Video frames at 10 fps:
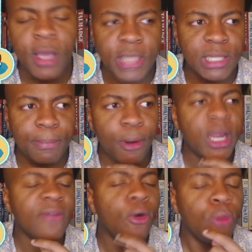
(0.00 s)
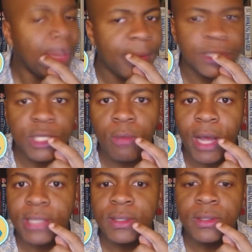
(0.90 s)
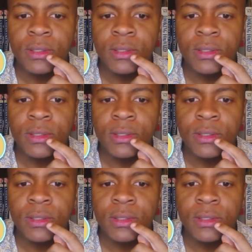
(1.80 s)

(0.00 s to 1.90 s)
is the party of old white men, so what?